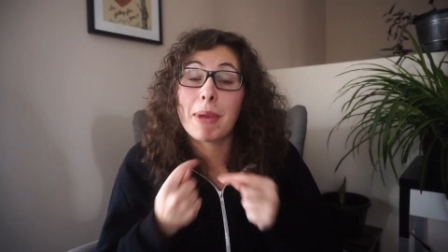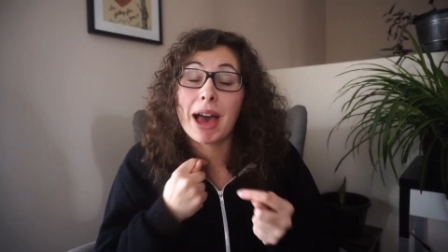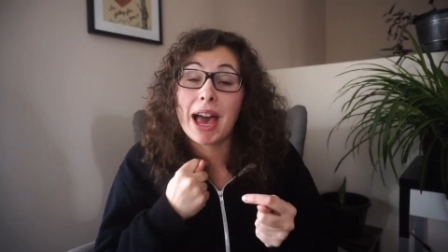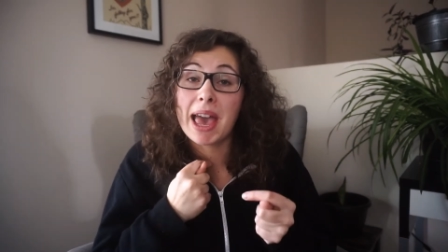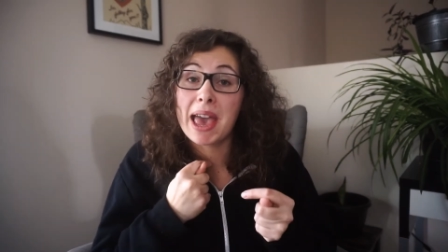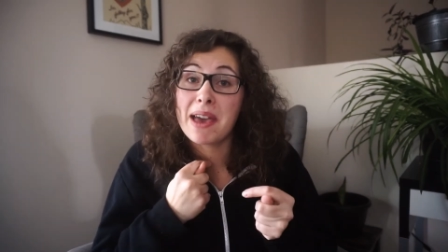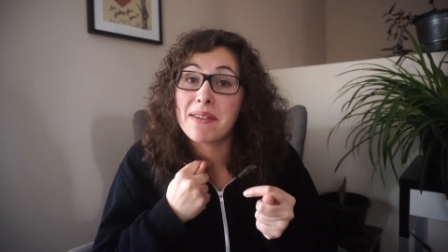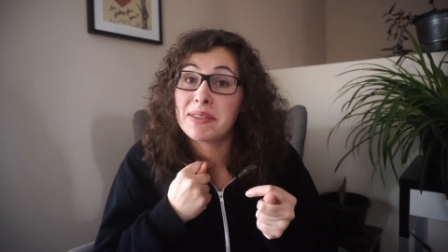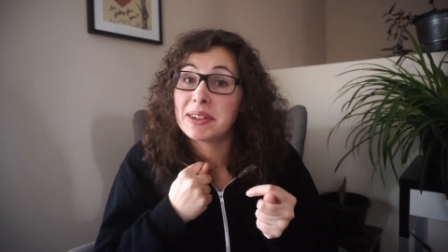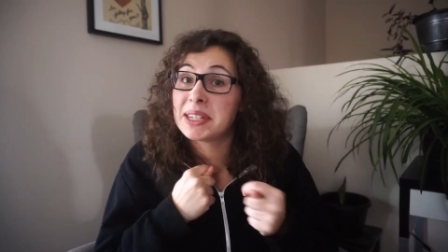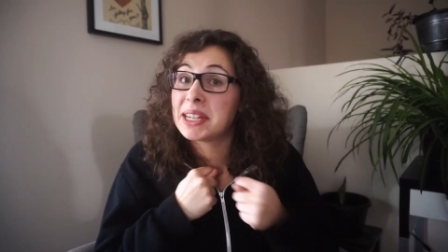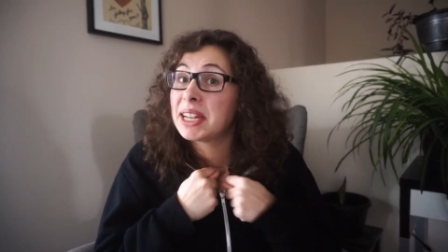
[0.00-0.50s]
I
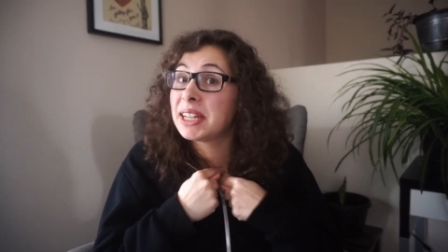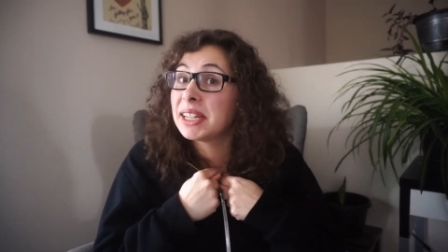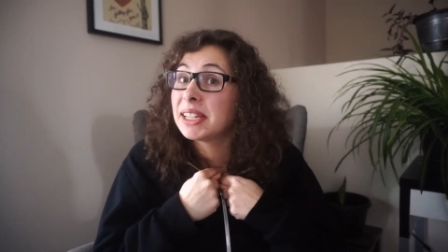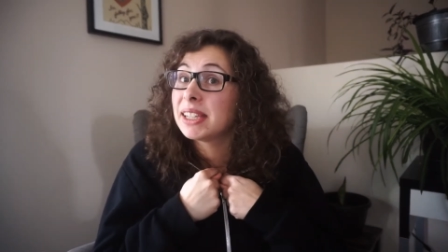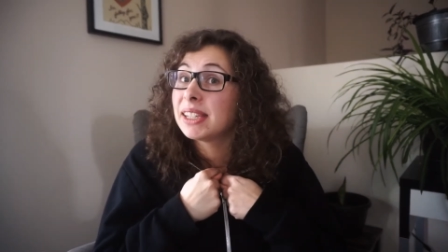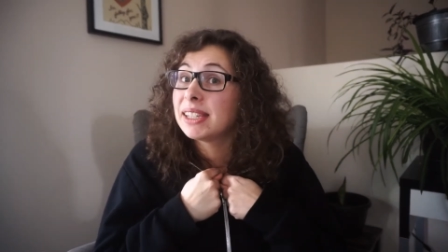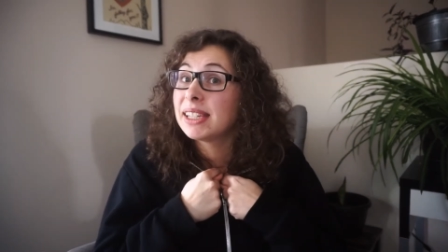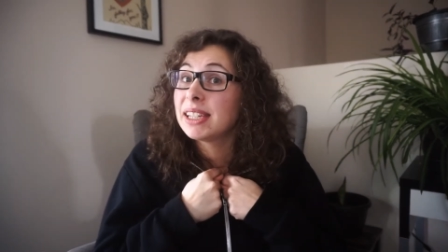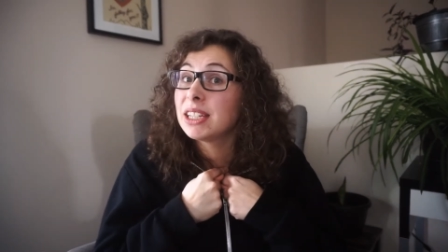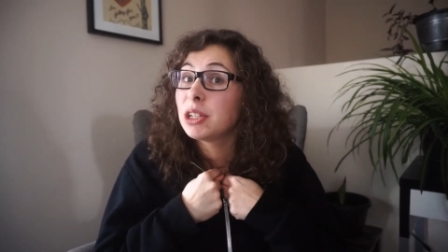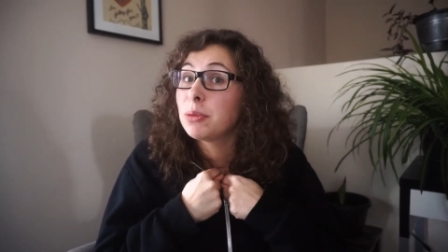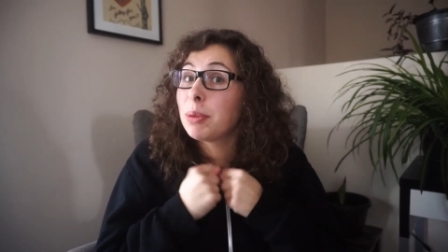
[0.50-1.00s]
have a
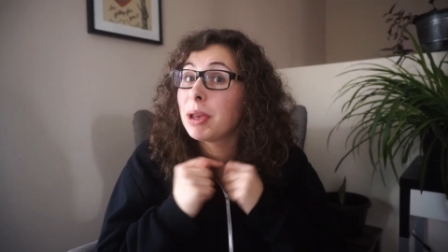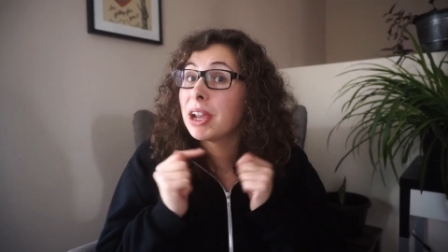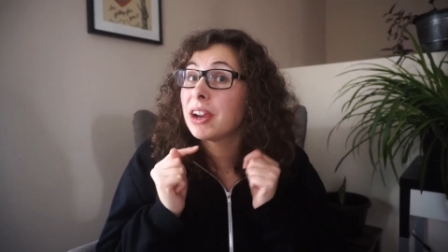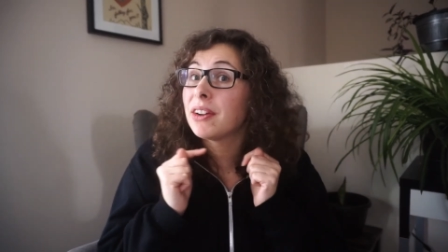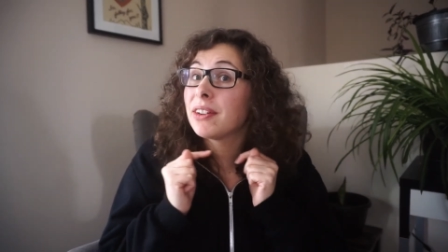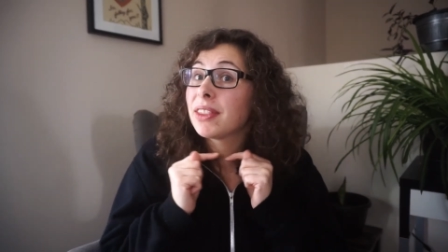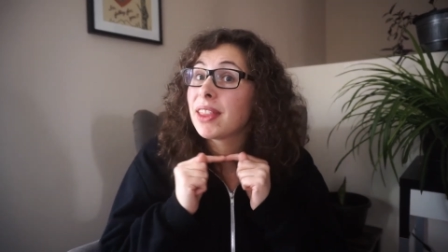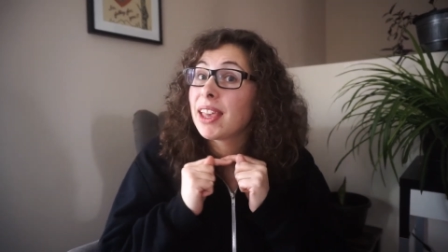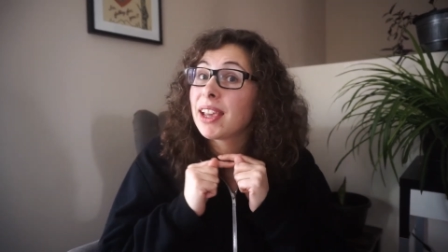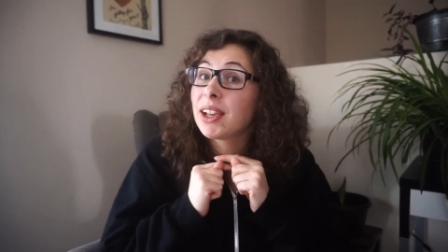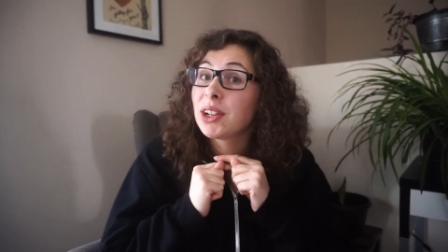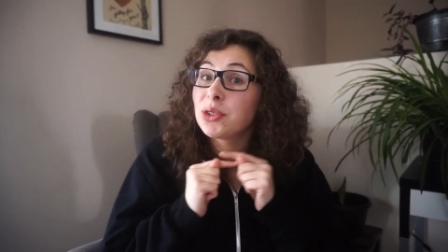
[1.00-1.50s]
tendency to
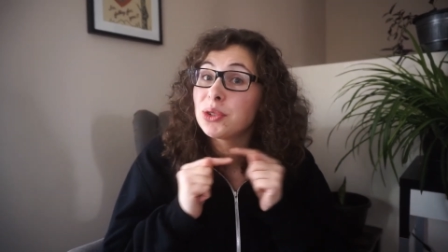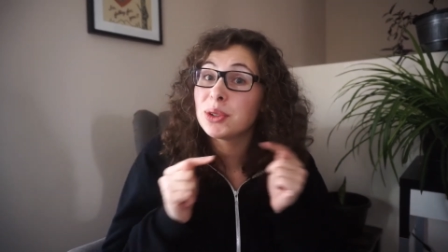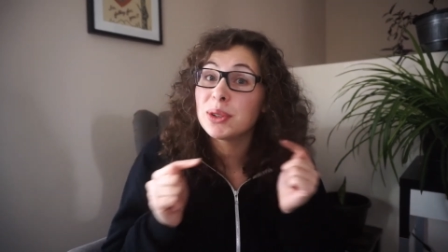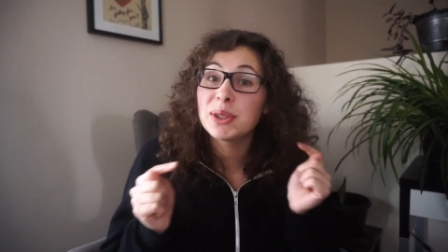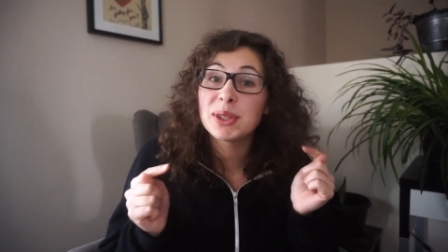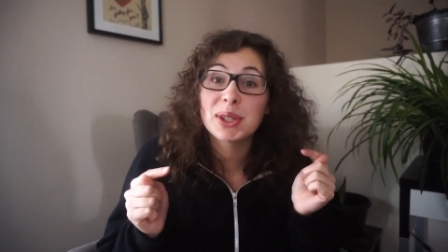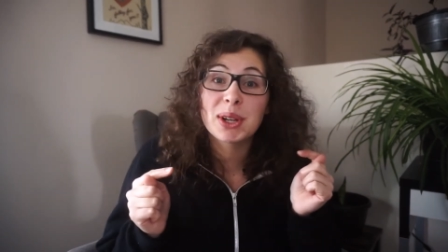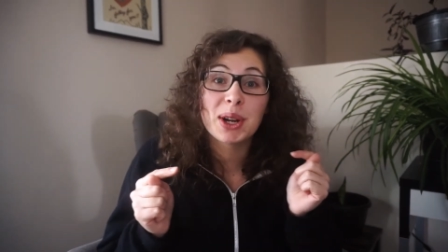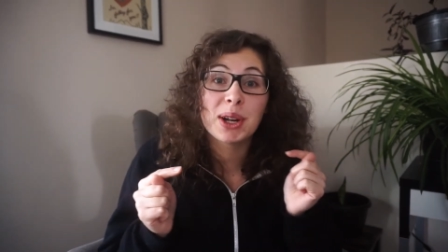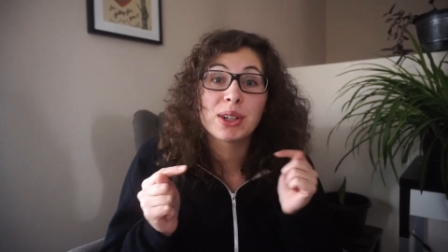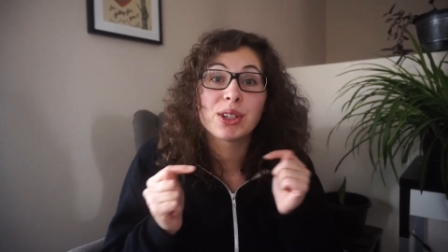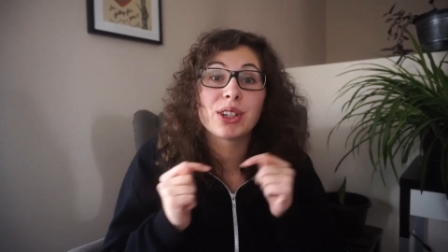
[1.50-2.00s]
parent like a drill
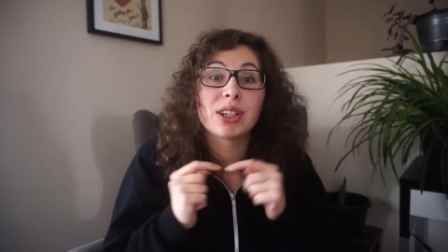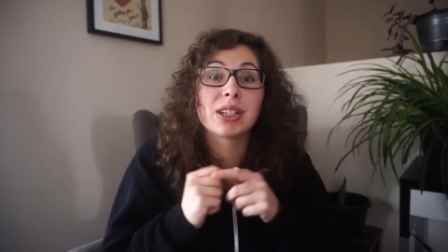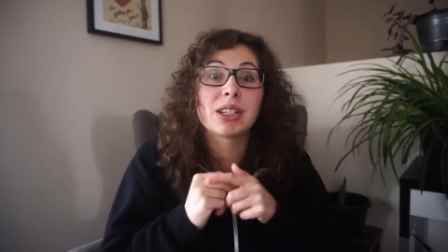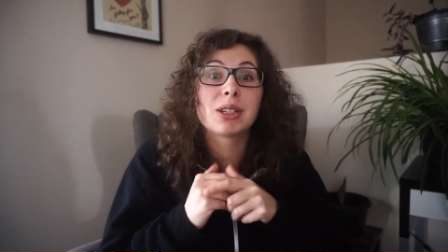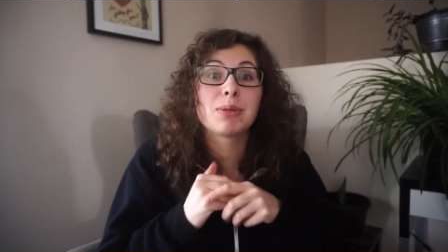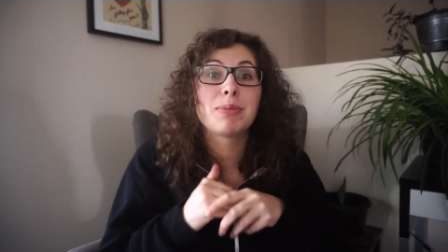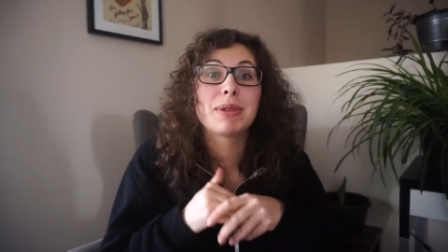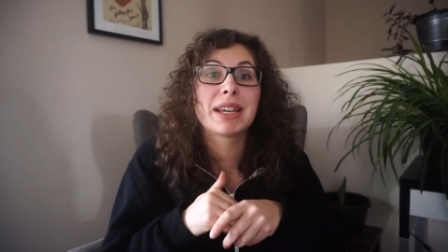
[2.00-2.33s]
sergeant